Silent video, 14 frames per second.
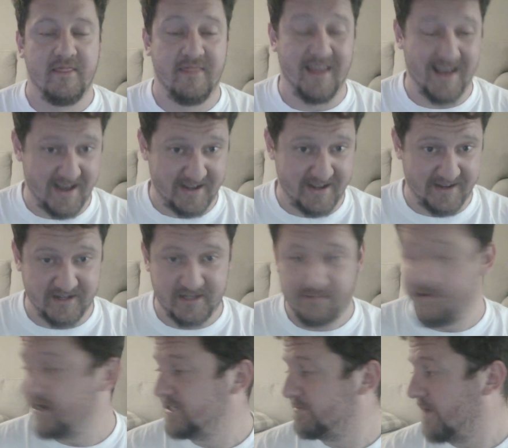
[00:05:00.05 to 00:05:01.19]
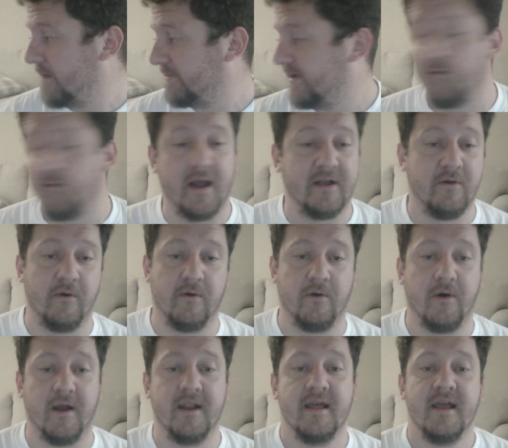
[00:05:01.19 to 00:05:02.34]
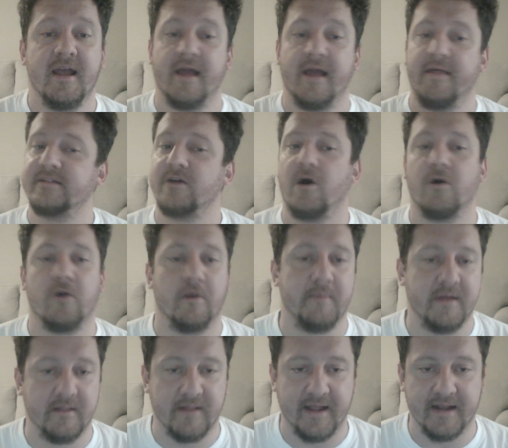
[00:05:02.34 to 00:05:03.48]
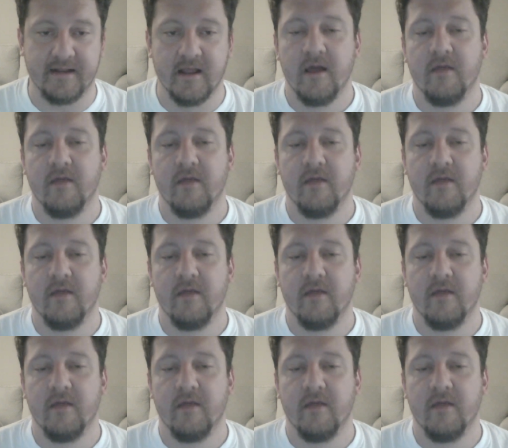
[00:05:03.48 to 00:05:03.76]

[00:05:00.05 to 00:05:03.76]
the SpongeBob giveaway going on. And that's all going to be linked.